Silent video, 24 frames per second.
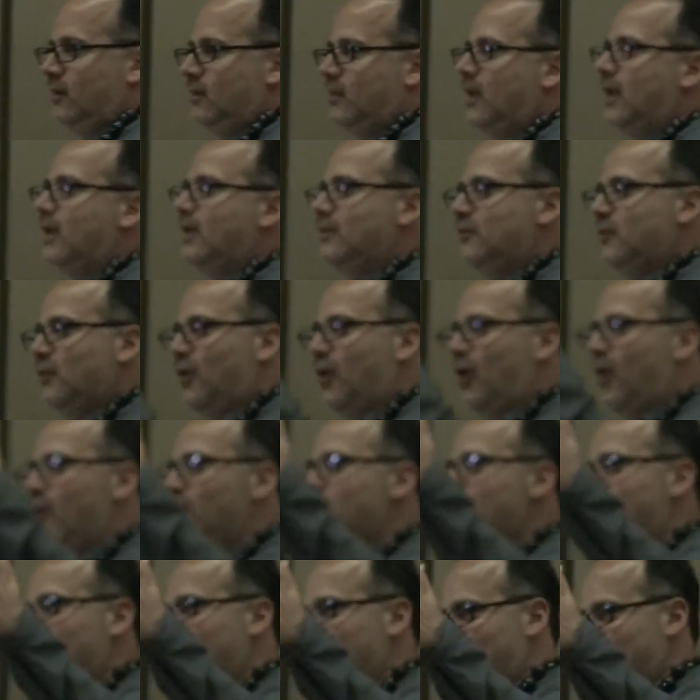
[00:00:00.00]
They can do a
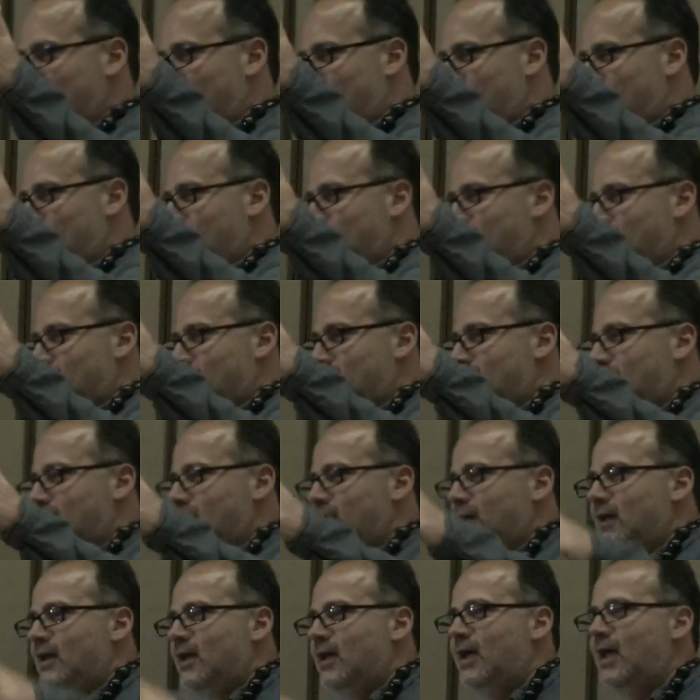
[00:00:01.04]
home visit.
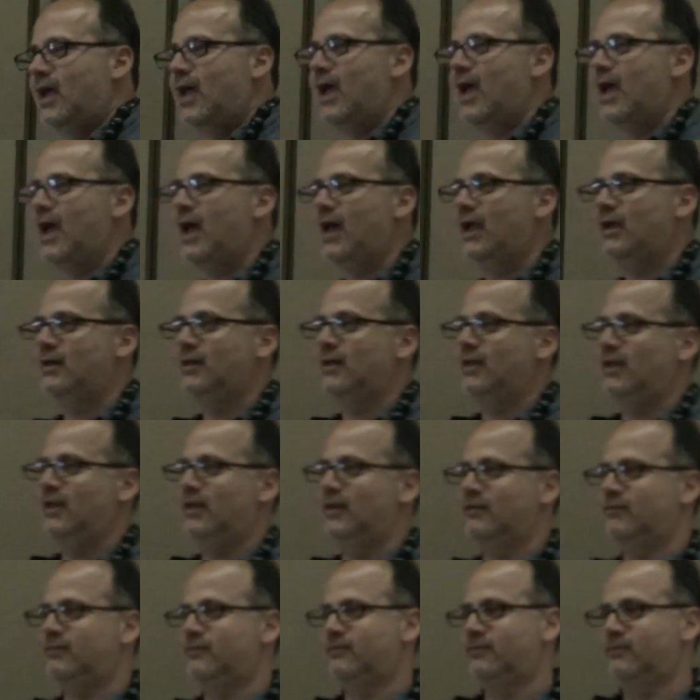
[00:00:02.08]
And
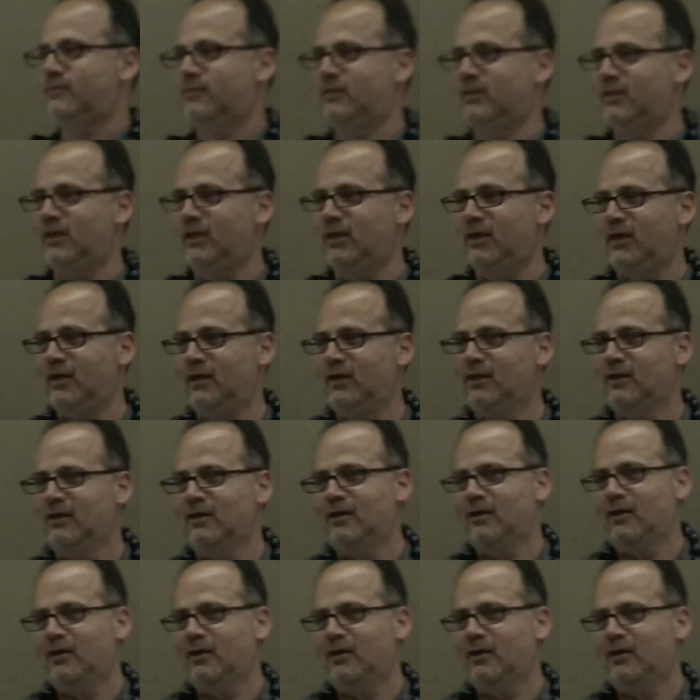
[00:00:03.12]
if the